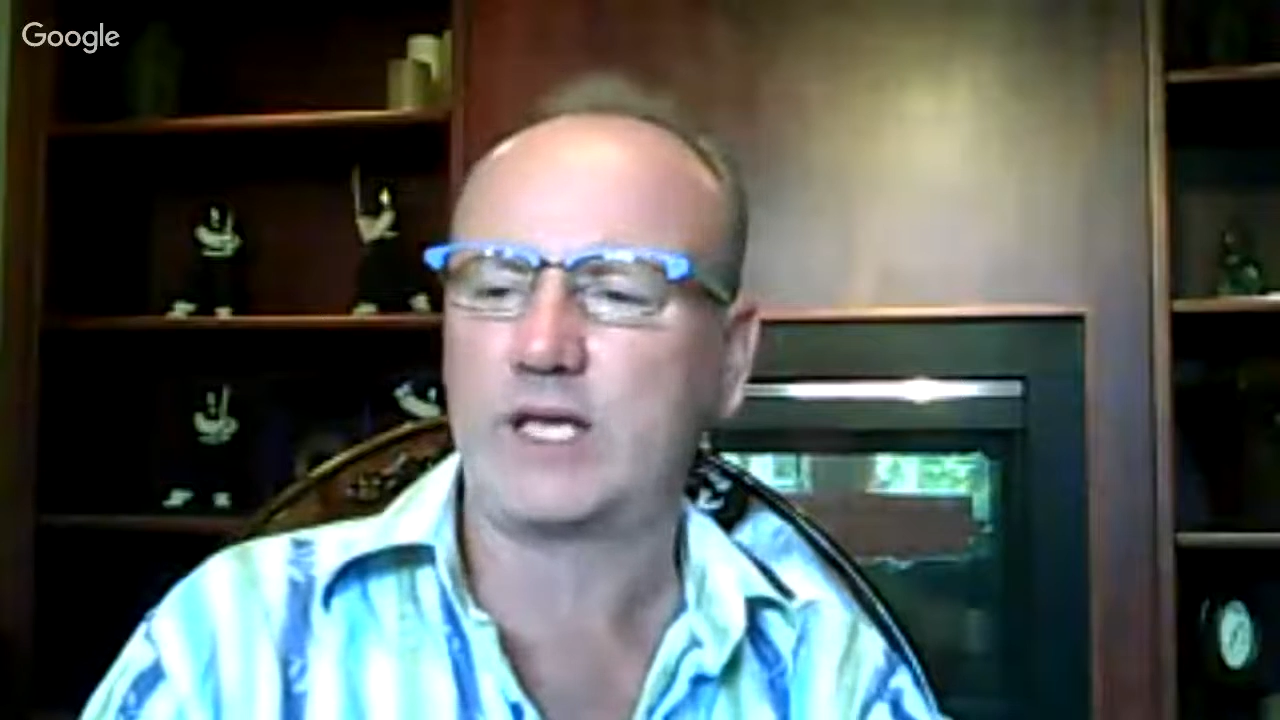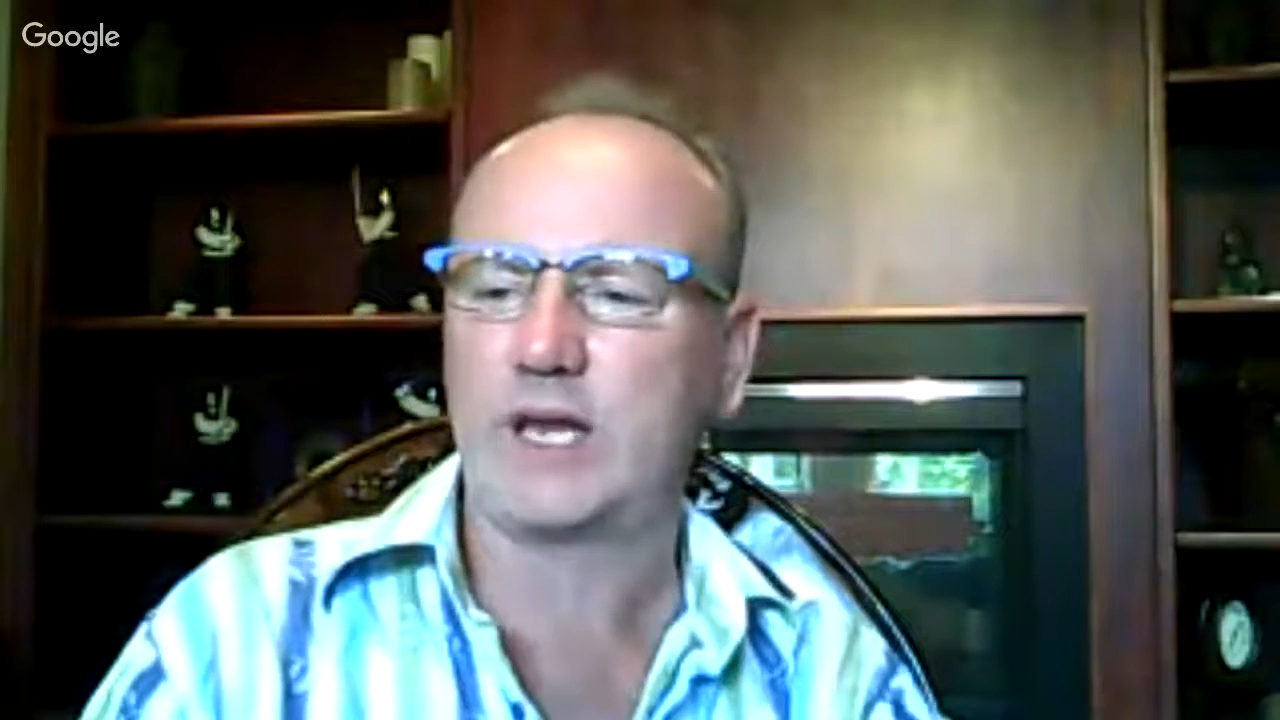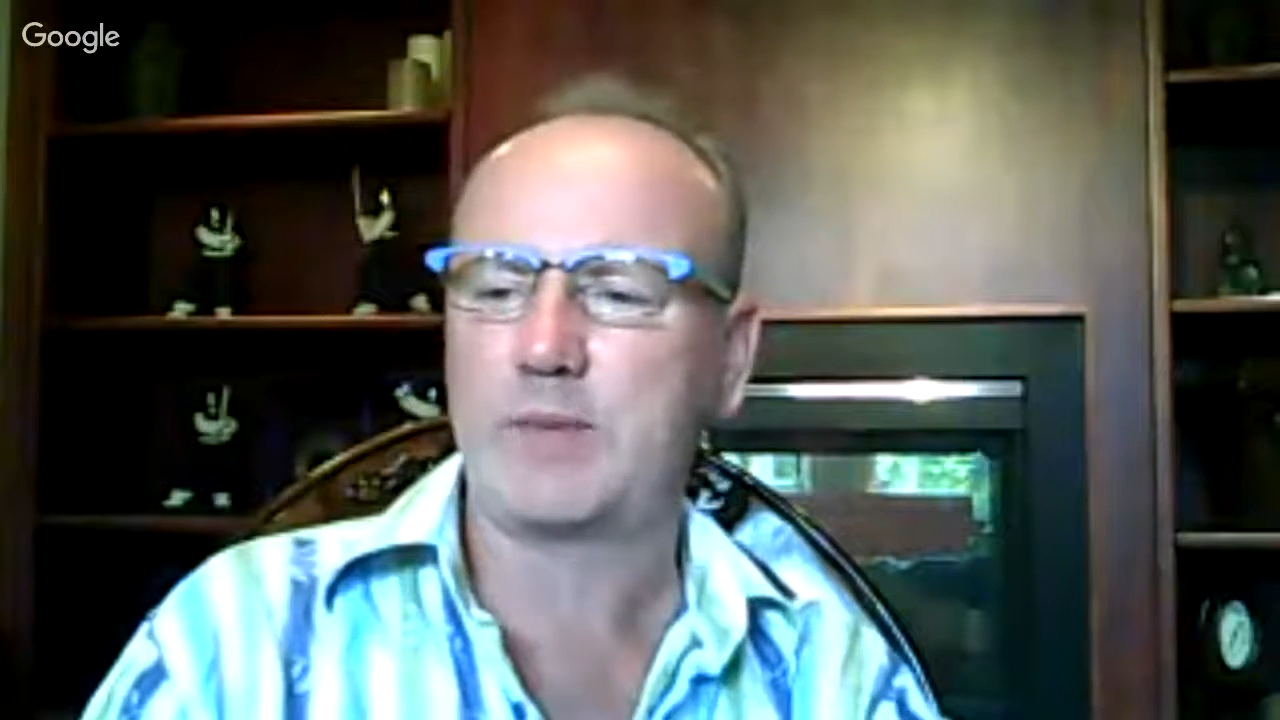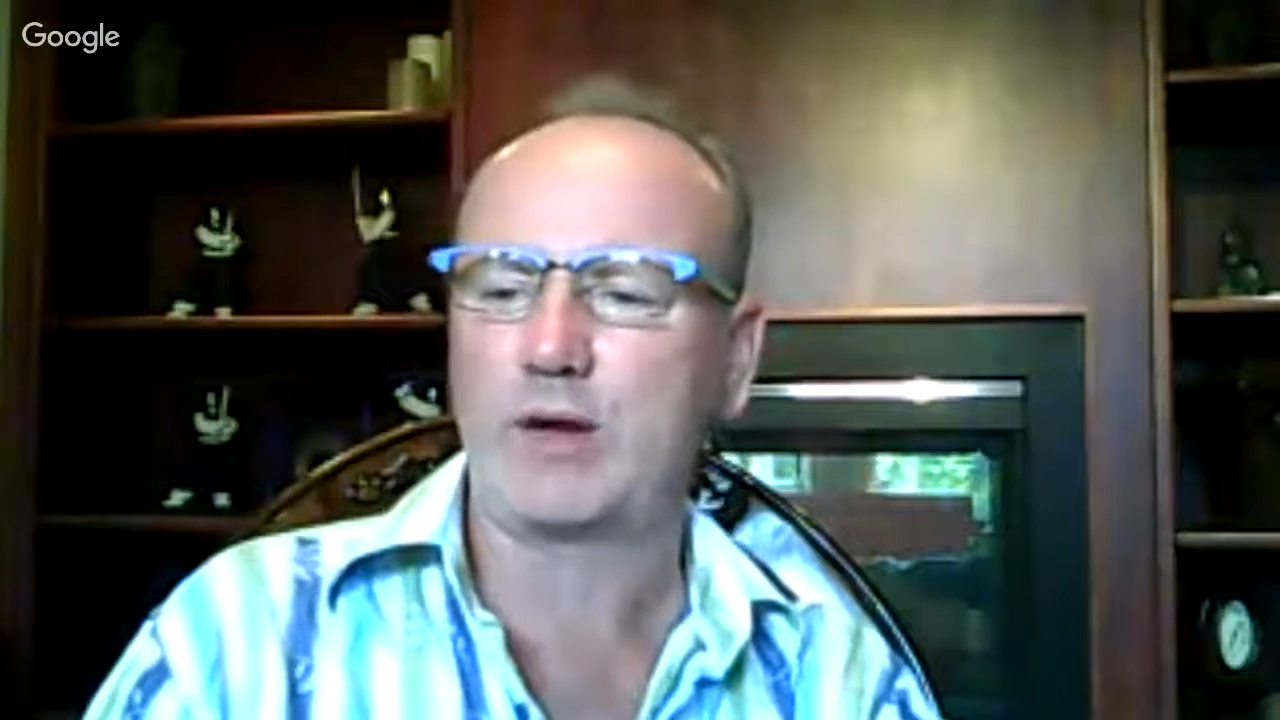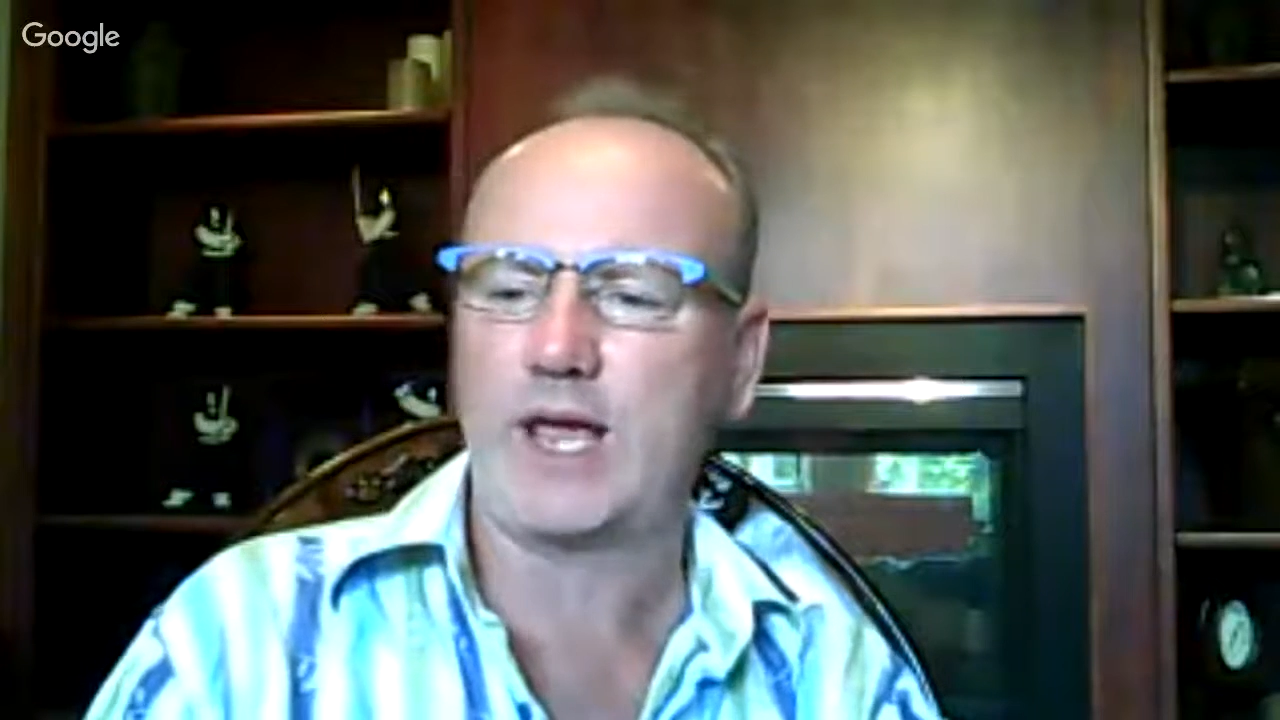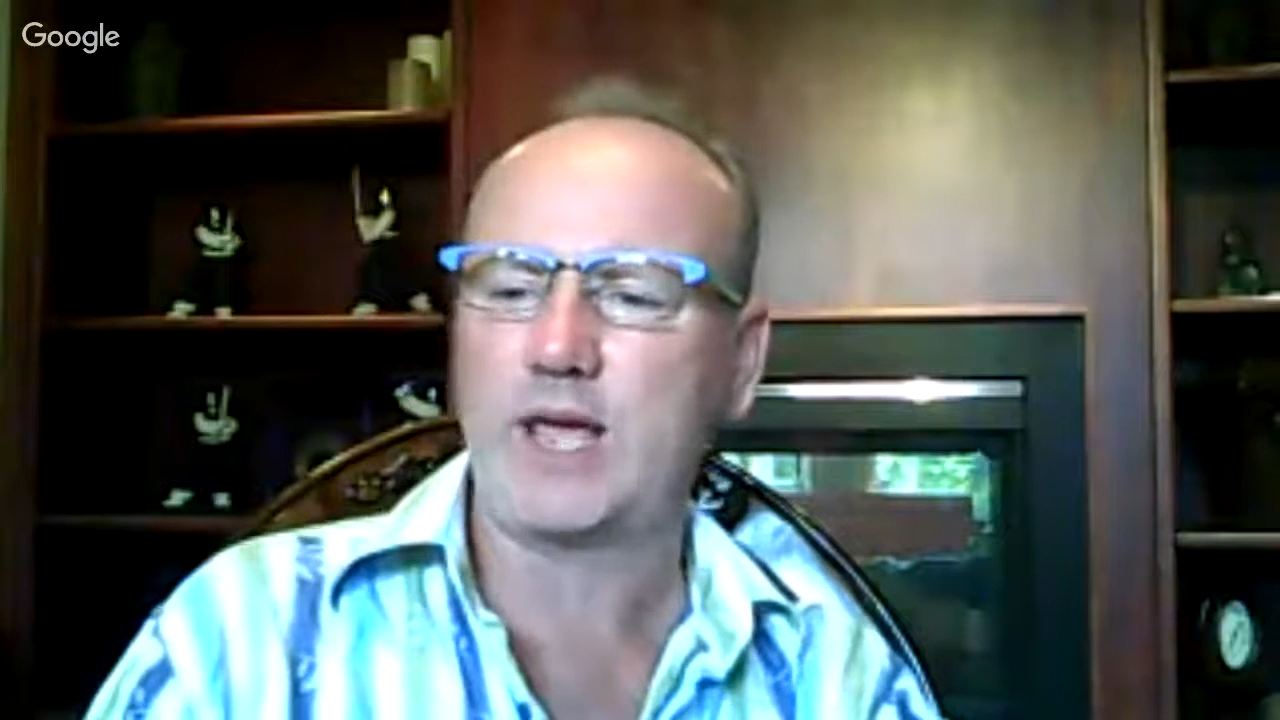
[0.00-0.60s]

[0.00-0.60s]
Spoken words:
thinking about